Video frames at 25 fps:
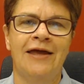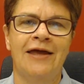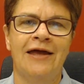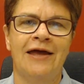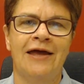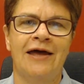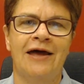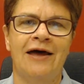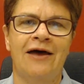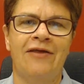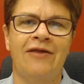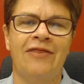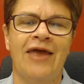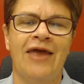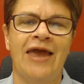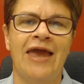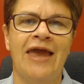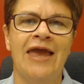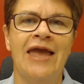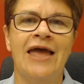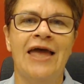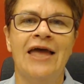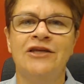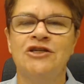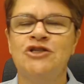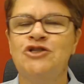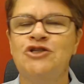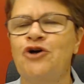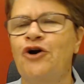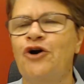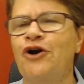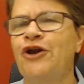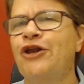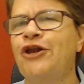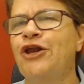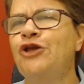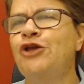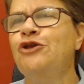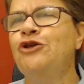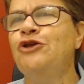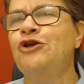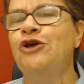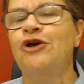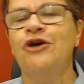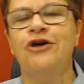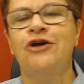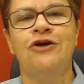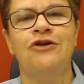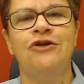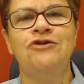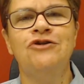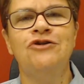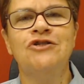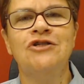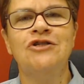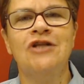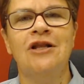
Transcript: Uh, they started a new Good News